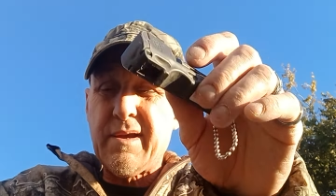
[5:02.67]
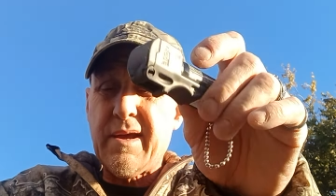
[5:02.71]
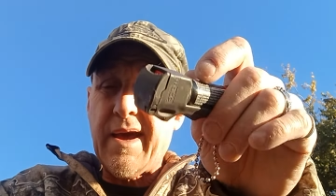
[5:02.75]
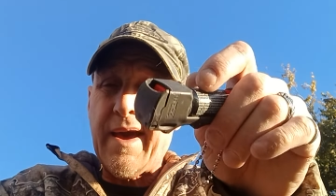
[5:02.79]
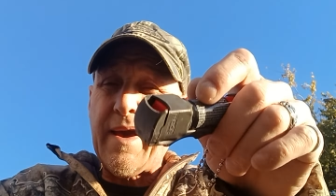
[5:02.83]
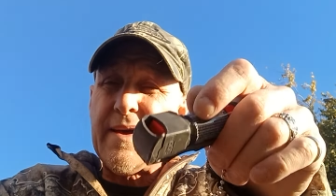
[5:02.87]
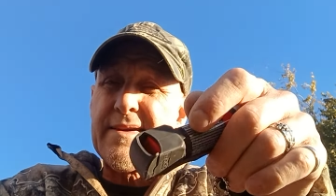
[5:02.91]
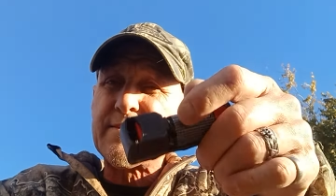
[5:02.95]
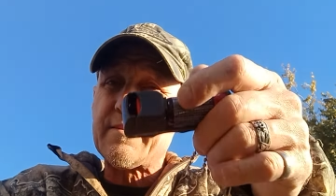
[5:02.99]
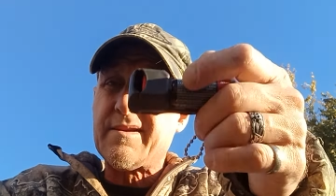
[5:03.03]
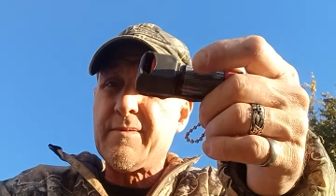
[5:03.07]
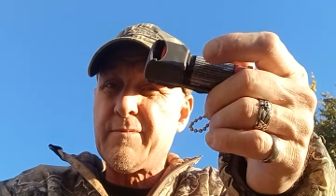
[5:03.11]

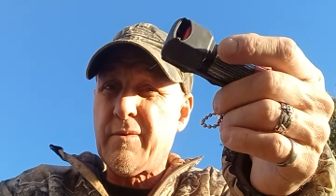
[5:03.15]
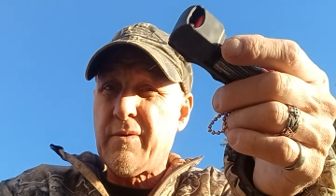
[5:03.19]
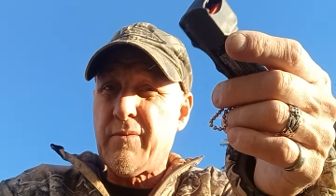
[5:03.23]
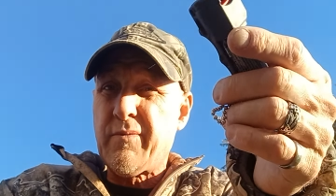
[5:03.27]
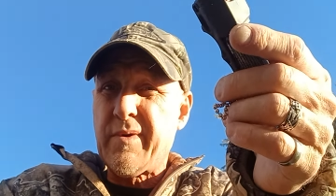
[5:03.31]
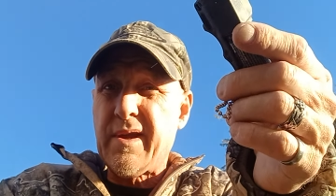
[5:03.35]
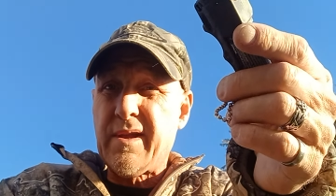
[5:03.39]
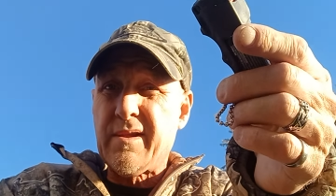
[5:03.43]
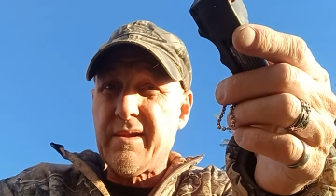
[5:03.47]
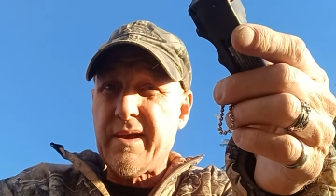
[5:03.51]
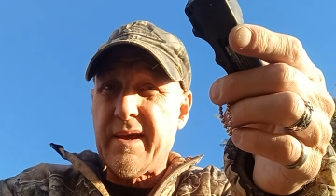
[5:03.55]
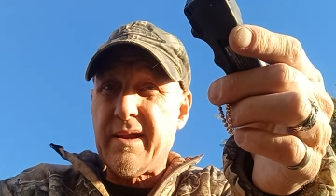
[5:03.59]
ask them a
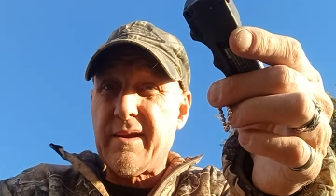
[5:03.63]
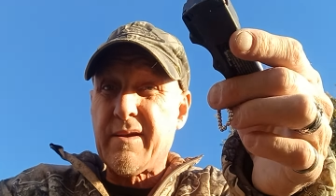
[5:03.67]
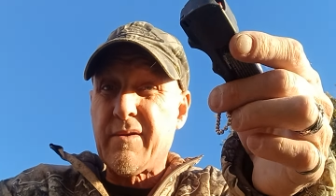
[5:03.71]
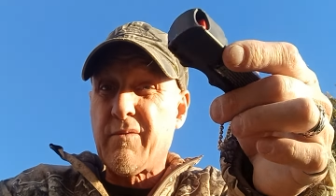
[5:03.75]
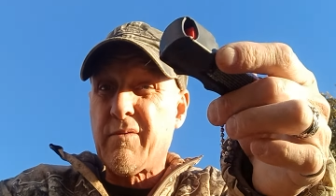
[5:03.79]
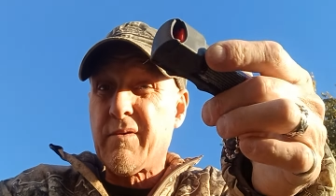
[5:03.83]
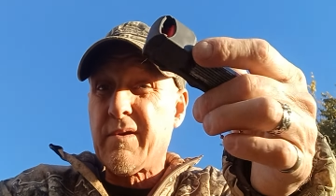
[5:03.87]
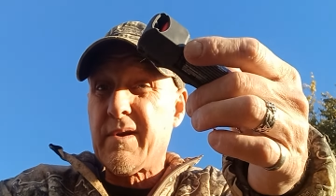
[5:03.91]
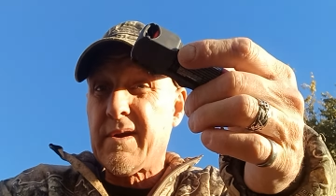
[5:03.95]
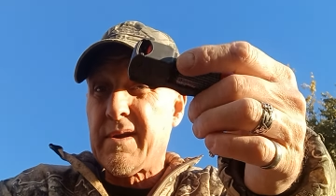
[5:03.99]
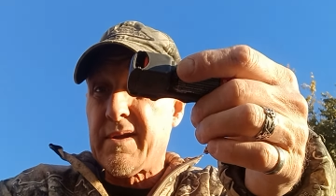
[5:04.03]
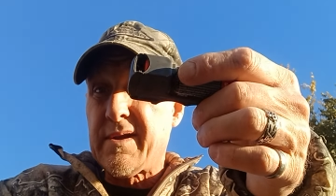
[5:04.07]
week later
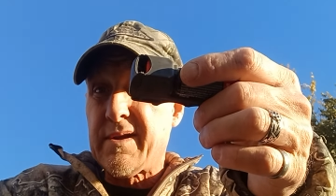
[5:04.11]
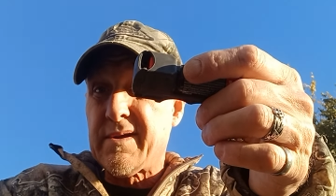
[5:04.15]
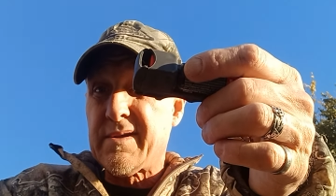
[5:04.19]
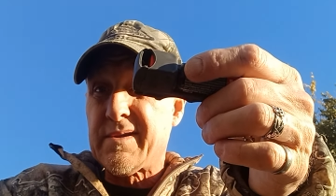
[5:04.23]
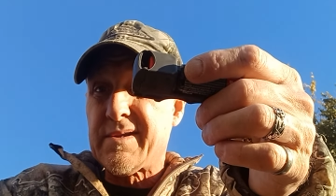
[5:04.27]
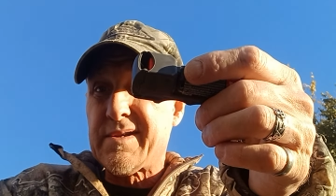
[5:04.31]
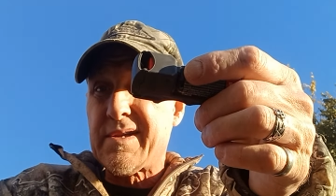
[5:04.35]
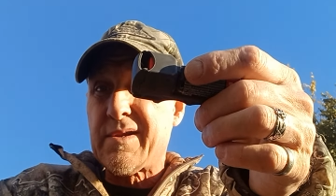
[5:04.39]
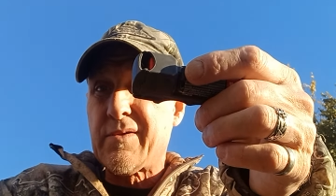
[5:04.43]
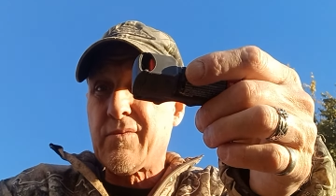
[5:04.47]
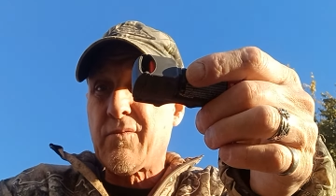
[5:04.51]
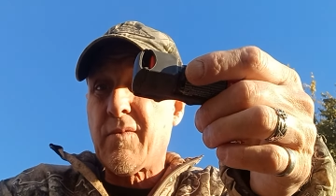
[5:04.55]
where it is
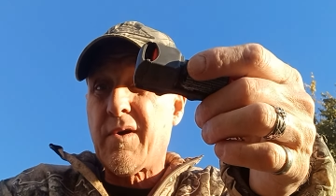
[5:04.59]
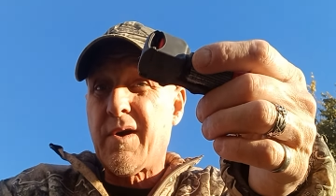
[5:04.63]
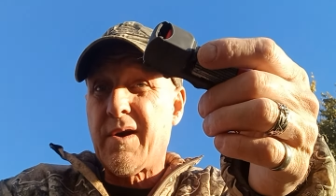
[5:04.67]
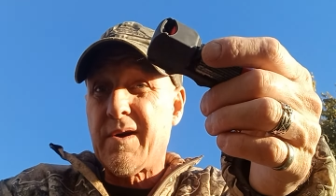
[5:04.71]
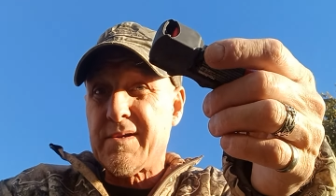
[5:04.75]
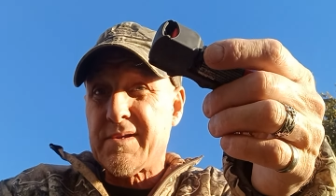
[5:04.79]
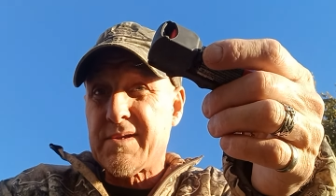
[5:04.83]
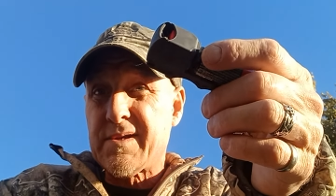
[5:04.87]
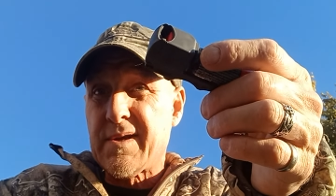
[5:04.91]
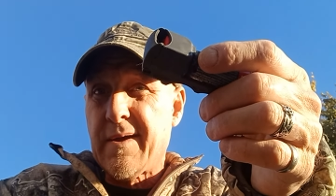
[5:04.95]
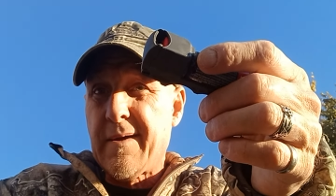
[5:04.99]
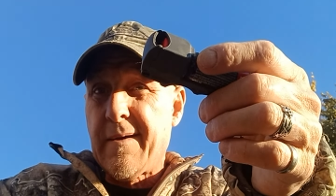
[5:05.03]
and
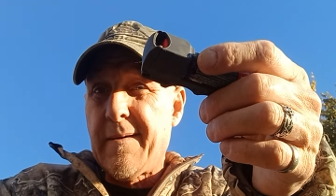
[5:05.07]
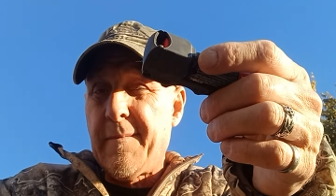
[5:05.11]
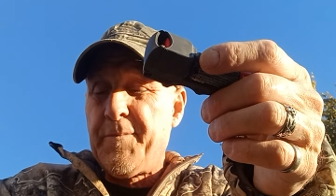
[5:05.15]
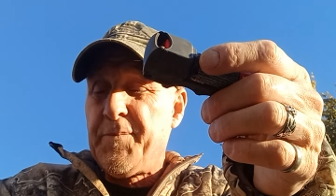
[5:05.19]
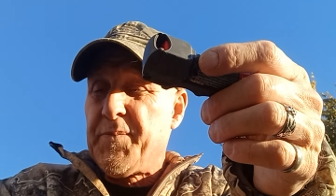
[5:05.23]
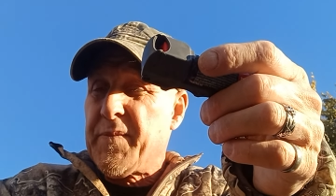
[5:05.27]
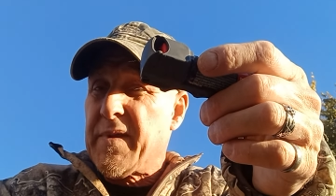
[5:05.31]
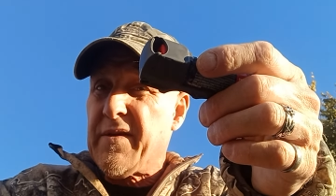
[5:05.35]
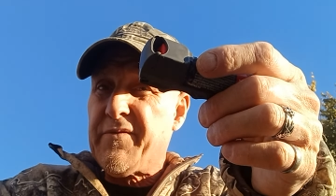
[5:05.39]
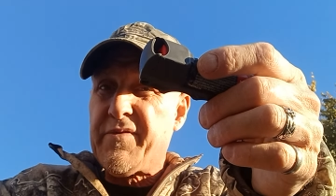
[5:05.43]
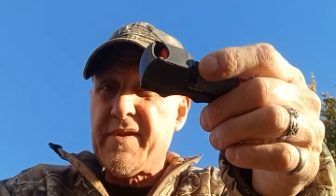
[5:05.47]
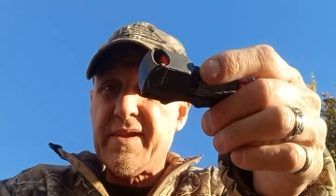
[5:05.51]
watch.
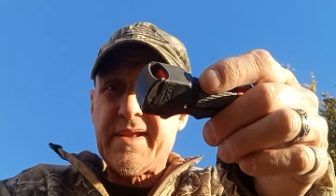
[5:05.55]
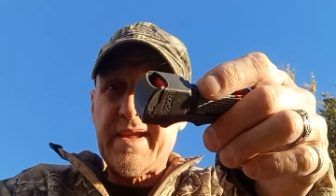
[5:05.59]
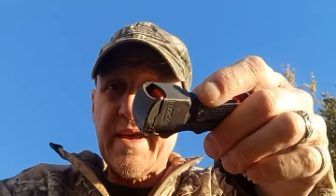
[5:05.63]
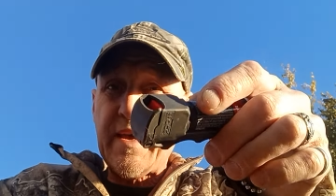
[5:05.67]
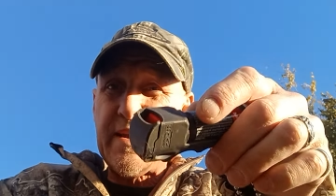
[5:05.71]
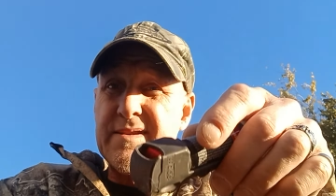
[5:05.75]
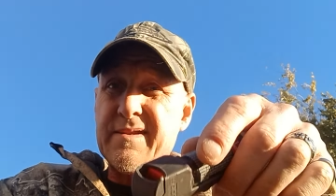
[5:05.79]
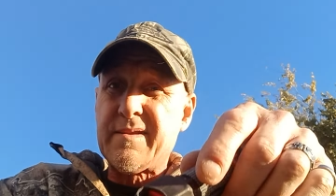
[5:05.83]
If it takes